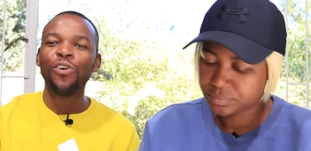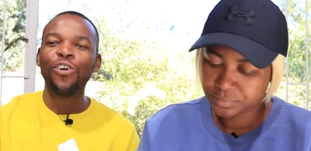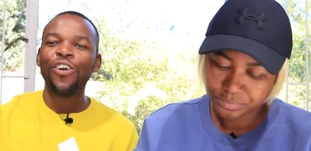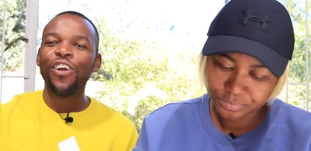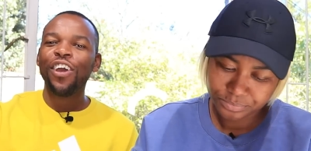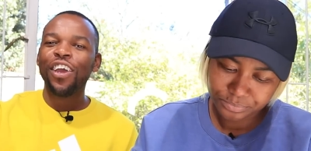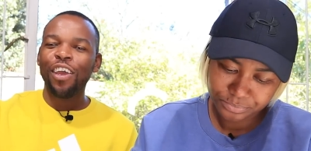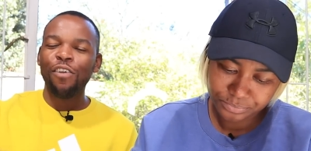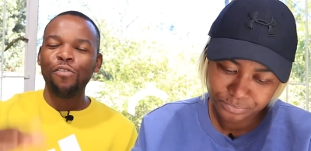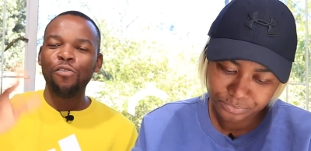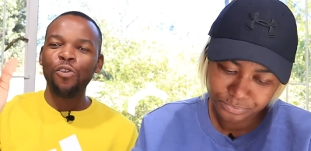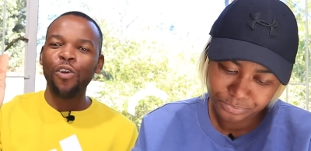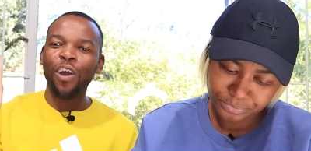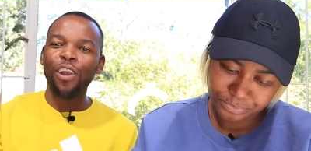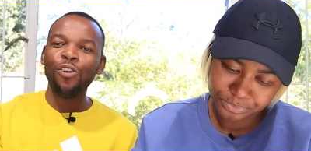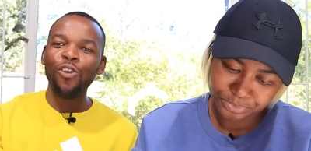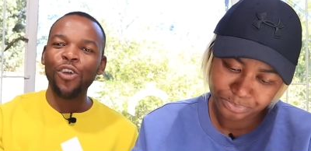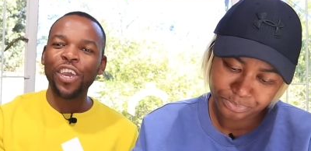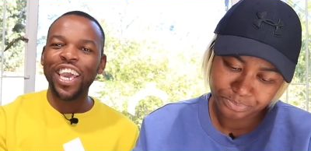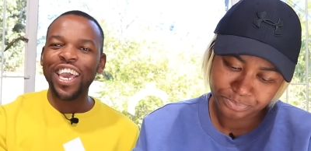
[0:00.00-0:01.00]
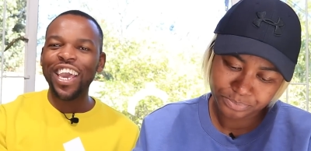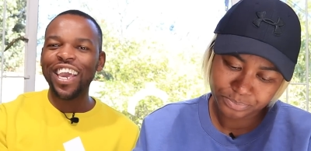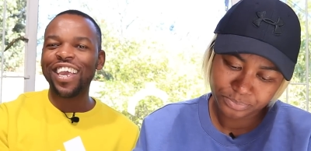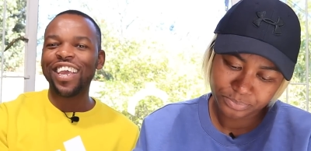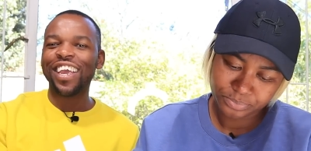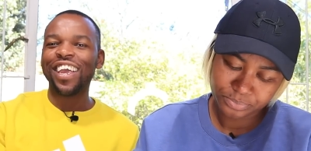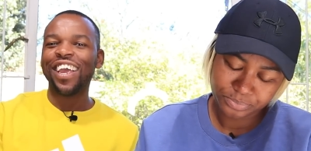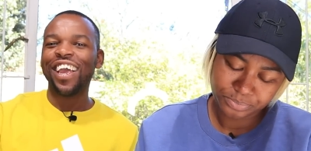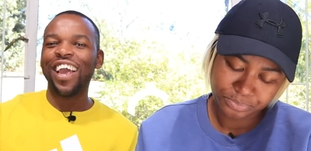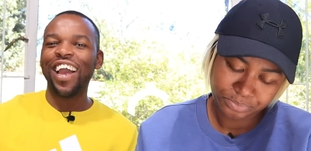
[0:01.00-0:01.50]
Speaker 1: Oh, if you are
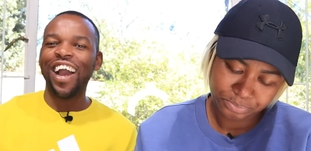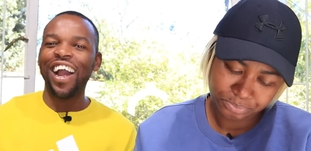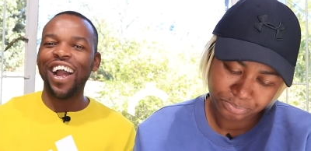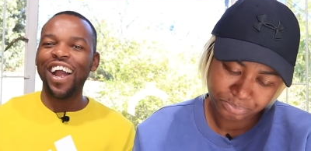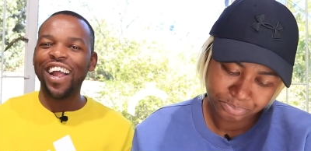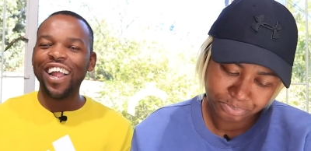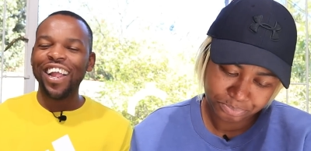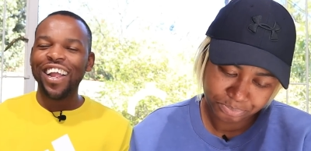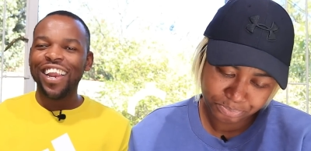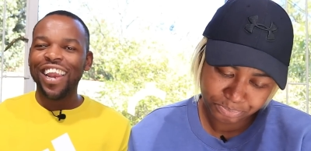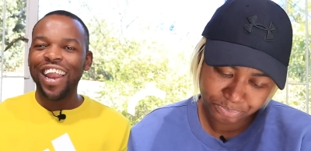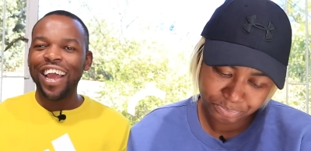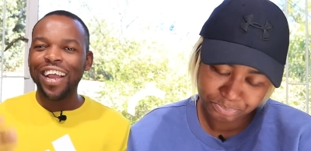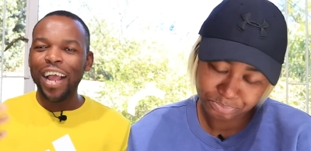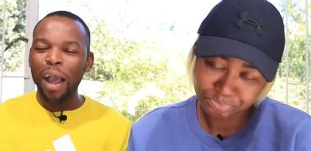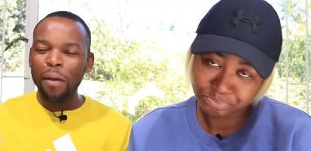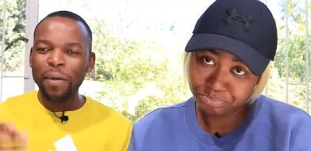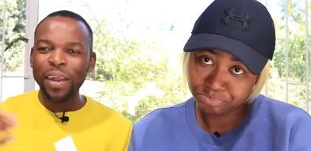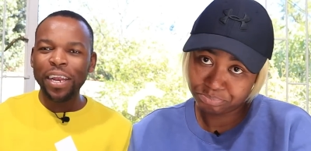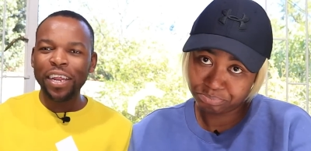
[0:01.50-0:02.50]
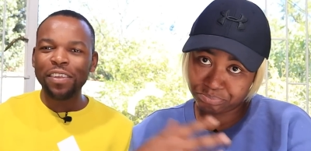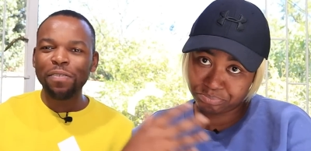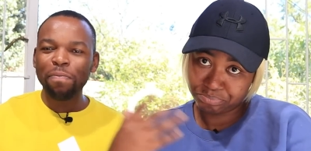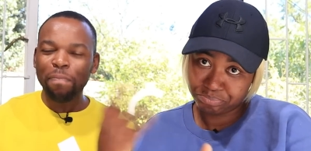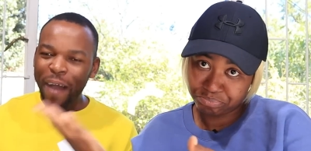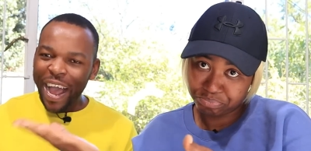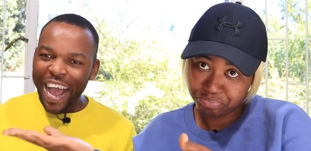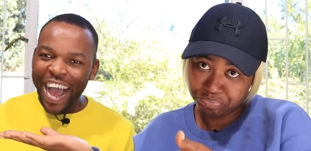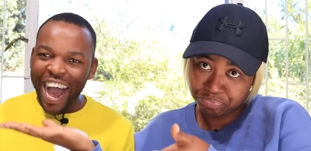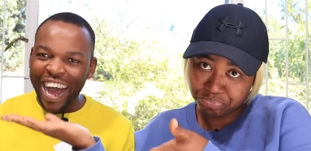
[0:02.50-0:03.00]
looking, huh? Like, come and
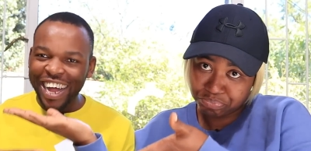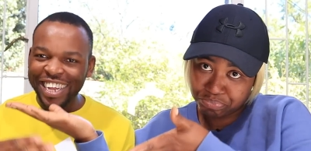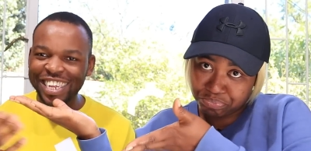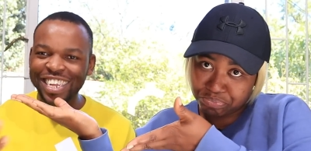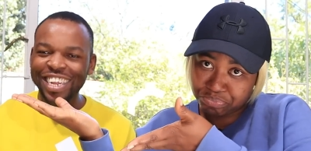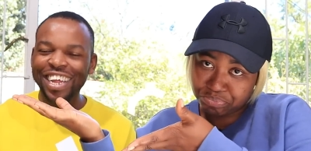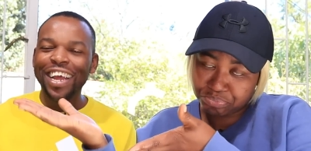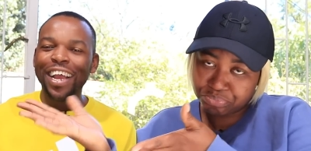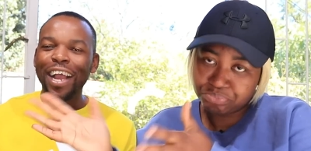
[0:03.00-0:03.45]
inspire us.